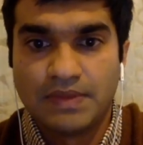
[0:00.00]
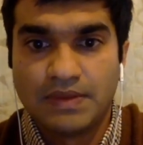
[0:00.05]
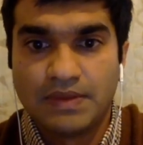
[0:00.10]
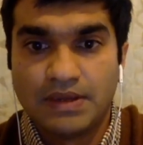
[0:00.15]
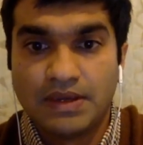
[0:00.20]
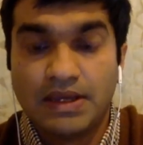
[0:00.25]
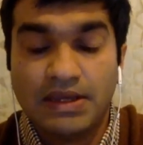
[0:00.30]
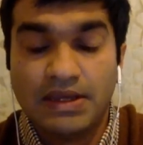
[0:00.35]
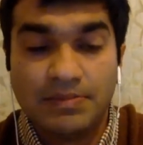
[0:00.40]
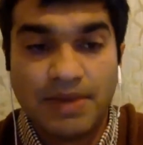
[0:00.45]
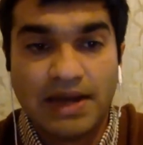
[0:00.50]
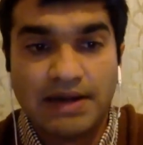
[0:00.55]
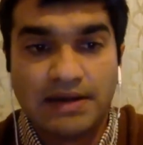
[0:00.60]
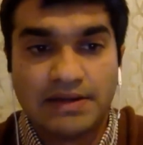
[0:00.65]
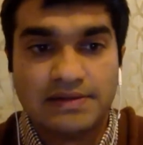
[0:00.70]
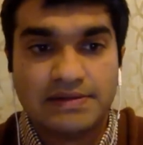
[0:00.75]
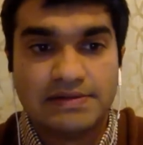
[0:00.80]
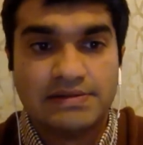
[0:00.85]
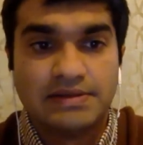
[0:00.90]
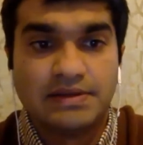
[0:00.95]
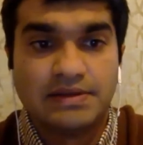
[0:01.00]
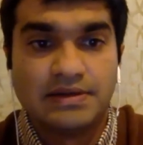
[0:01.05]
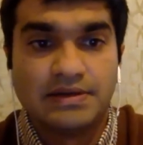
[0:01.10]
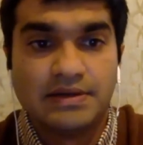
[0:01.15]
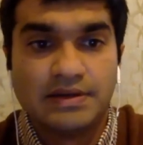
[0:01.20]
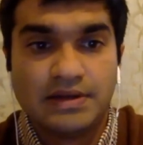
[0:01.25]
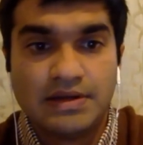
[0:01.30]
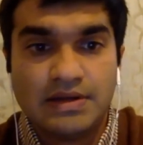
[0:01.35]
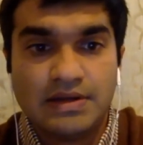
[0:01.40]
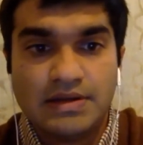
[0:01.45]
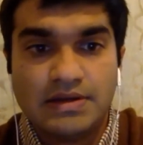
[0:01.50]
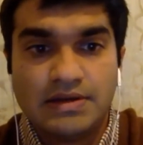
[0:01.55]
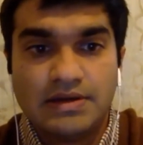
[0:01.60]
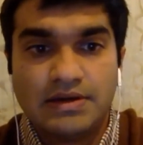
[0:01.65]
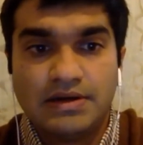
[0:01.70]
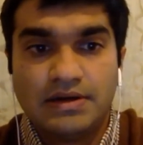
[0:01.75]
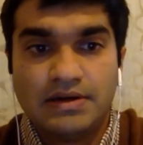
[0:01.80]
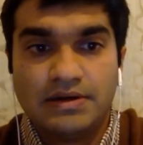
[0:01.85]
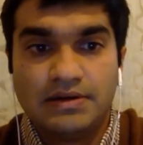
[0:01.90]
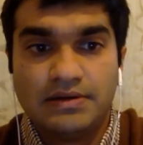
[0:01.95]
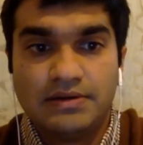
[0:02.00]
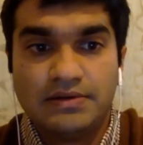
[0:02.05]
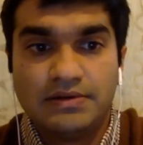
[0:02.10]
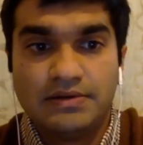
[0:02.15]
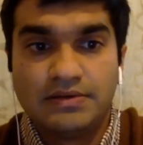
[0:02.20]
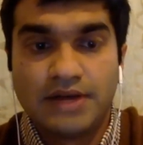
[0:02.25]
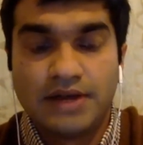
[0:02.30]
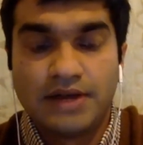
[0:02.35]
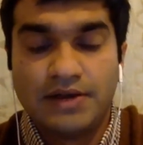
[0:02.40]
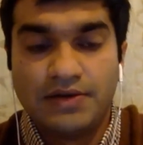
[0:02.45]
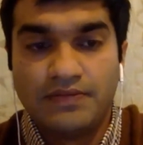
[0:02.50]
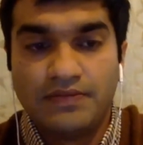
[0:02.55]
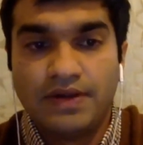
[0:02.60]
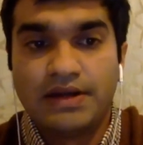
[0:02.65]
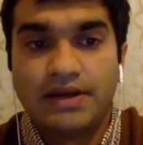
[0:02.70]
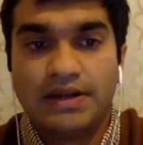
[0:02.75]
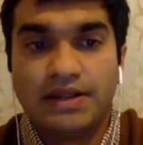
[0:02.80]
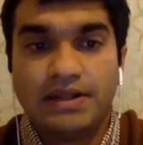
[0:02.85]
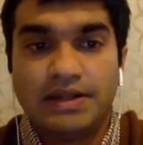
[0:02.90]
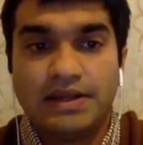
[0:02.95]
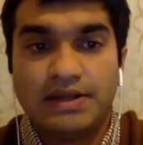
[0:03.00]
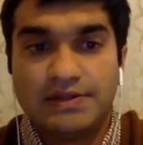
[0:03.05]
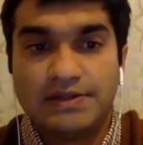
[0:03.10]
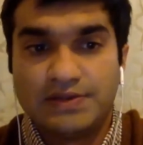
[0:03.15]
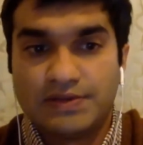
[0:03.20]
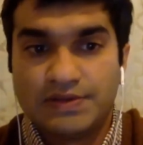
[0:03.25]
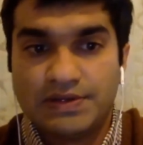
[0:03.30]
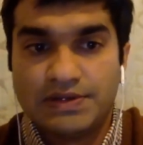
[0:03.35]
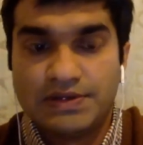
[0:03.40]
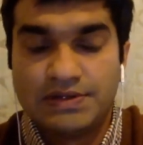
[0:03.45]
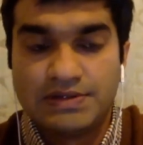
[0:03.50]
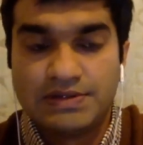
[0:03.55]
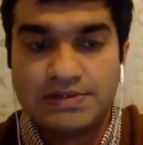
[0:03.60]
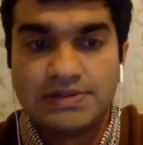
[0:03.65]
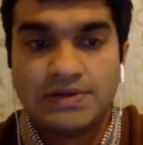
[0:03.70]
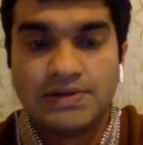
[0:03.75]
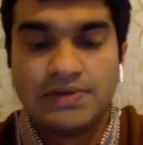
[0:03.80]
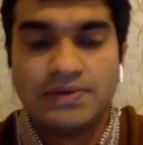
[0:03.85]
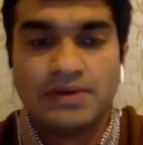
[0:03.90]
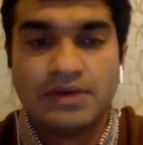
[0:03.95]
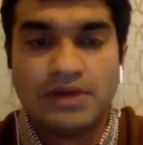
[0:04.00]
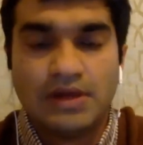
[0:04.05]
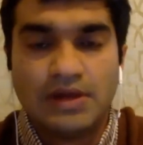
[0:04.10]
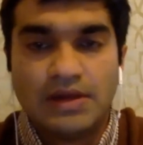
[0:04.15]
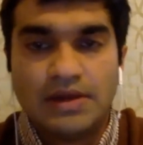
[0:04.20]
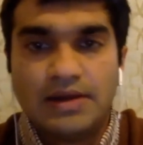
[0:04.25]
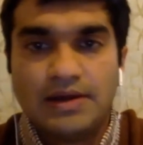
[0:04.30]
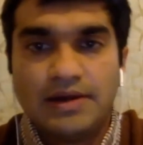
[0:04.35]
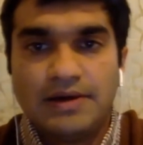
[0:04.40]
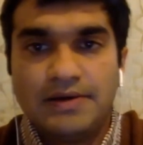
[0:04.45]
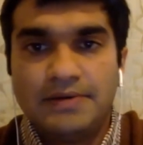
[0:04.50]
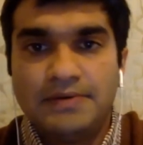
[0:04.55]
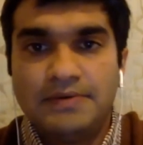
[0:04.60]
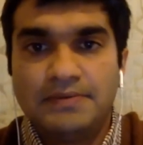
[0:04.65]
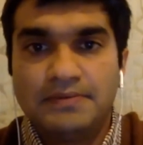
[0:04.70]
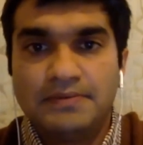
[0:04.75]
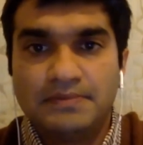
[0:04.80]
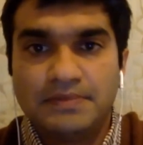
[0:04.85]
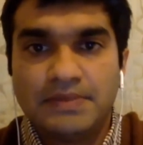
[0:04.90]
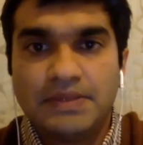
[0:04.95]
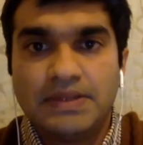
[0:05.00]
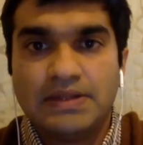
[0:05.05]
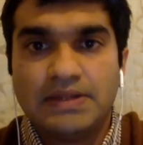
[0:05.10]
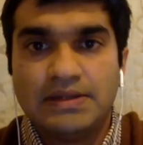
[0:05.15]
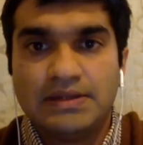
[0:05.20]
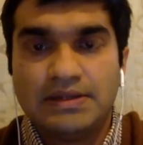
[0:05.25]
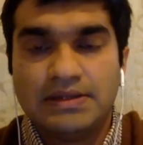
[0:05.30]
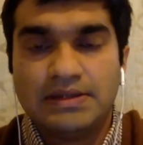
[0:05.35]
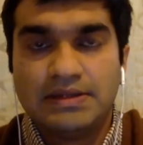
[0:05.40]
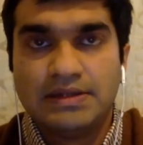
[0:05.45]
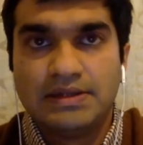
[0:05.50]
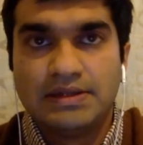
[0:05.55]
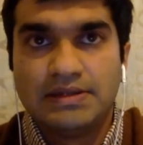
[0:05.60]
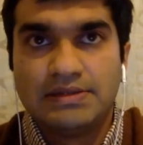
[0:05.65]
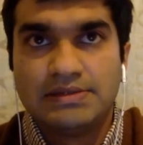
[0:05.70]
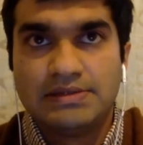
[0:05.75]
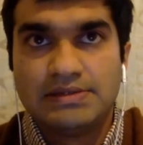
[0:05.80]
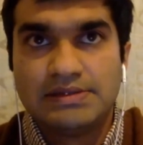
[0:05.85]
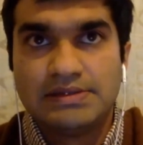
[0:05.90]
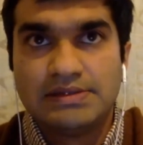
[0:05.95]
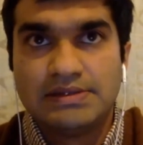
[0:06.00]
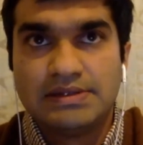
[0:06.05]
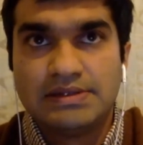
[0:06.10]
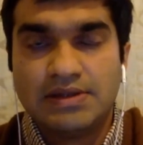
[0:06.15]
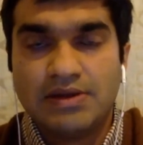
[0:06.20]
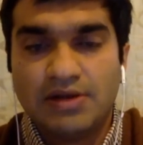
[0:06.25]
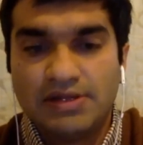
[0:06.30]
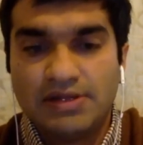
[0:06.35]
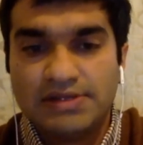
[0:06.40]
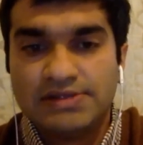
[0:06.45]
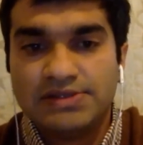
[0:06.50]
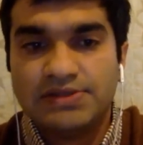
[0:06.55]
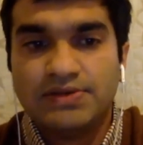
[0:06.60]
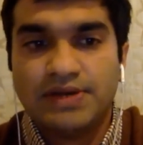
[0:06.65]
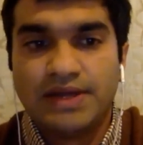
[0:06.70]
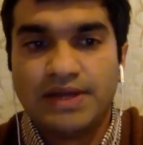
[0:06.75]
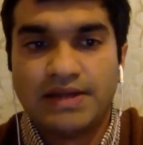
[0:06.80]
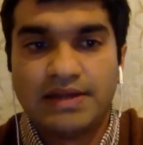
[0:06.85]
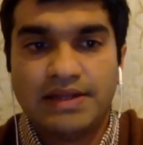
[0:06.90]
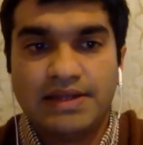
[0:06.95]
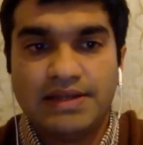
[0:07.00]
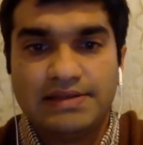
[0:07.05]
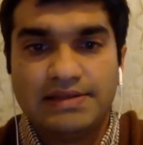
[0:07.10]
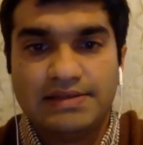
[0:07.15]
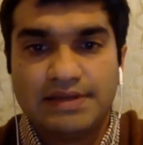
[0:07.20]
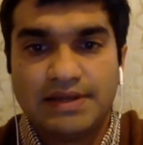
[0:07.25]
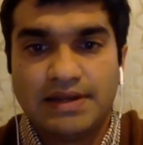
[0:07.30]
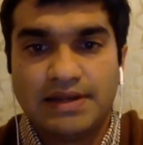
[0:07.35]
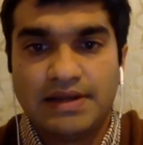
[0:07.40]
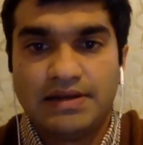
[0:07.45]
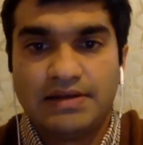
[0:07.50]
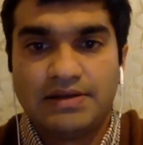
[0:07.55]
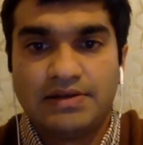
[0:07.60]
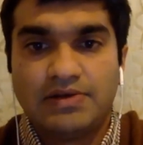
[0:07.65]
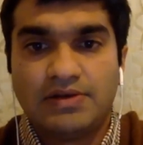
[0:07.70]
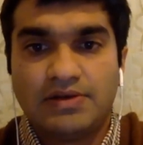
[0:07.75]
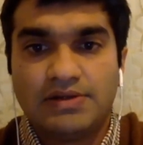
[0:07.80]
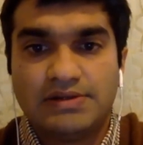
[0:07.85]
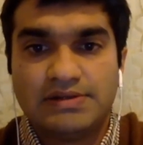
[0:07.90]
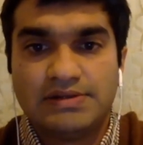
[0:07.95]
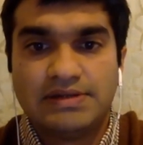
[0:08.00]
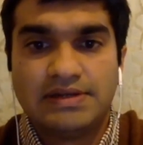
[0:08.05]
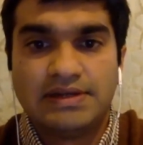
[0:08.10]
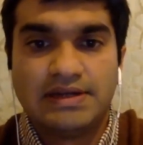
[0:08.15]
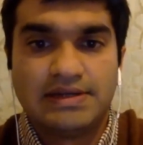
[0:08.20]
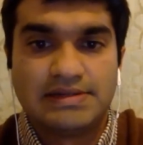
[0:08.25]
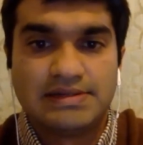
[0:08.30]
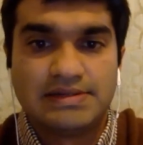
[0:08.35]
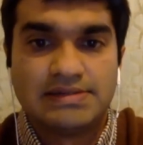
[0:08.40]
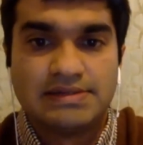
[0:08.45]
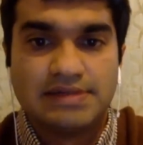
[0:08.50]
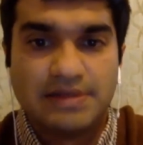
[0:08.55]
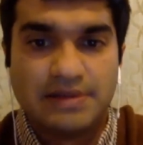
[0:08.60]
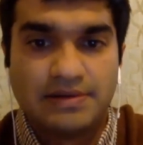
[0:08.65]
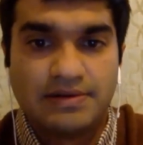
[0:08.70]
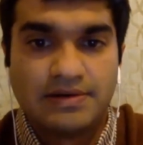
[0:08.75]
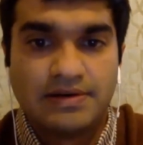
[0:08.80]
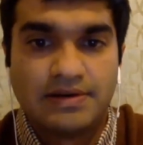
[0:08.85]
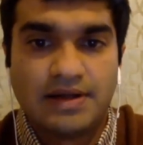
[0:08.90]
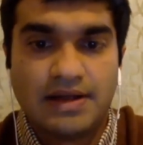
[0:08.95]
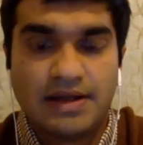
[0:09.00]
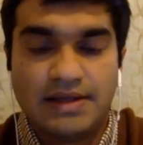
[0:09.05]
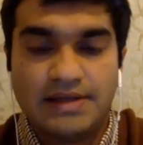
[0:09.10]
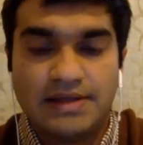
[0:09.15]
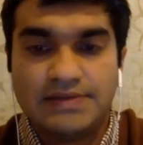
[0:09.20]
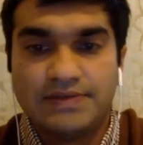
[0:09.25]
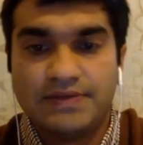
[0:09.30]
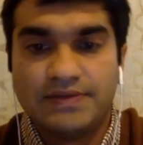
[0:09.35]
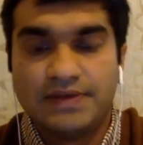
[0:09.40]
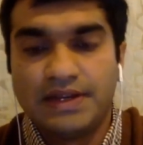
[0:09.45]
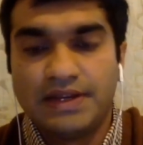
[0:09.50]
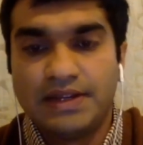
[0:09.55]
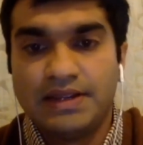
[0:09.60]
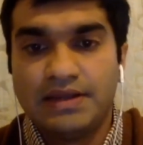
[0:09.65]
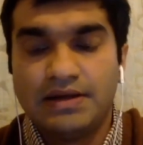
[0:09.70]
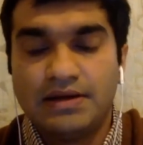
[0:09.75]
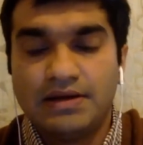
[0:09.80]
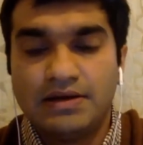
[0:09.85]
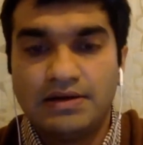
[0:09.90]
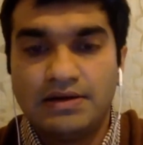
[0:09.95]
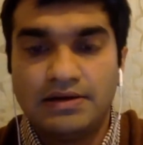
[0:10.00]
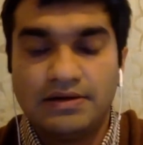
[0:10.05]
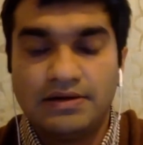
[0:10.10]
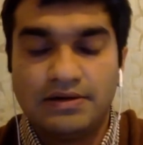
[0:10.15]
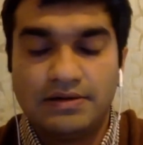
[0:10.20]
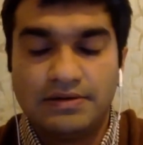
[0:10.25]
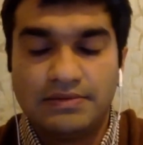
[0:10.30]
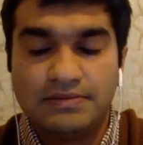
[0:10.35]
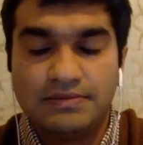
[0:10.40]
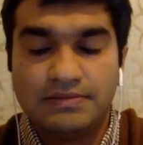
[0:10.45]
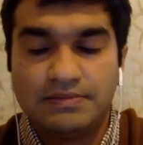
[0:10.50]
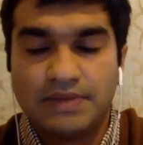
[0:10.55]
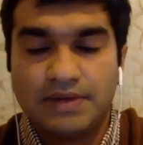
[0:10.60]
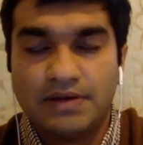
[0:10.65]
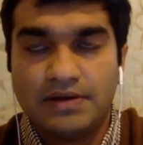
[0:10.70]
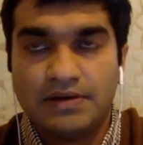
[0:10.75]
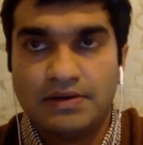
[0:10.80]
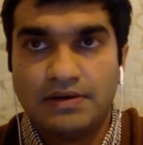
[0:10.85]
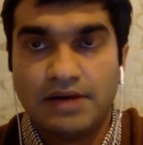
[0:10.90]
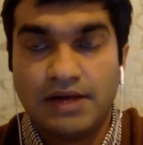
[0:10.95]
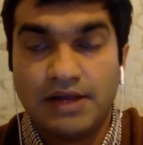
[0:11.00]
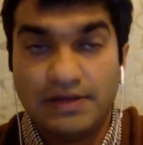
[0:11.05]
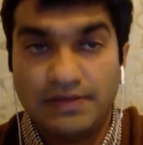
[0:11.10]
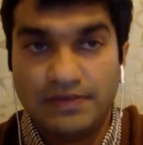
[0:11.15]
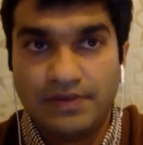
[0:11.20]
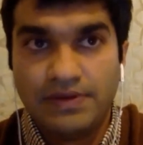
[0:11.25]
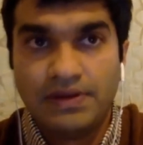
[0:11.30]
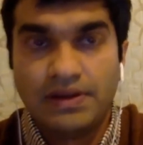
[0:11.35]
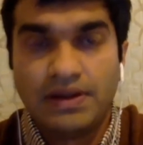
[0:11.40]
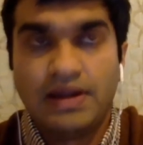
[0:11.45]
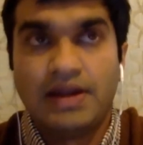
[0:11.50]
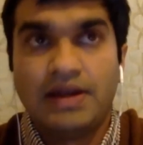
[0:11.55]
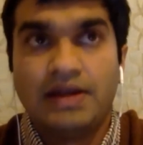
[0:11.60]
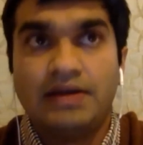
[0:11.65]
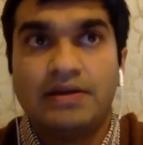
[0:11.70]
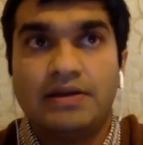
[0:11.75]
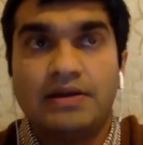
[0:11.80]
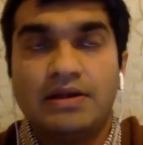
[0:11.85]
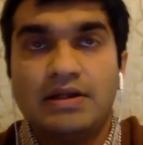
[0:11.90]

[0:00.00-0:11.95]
any patterns and trying to find any association. So um, all these new techniques and all these data sets are, I guess, very helpful, and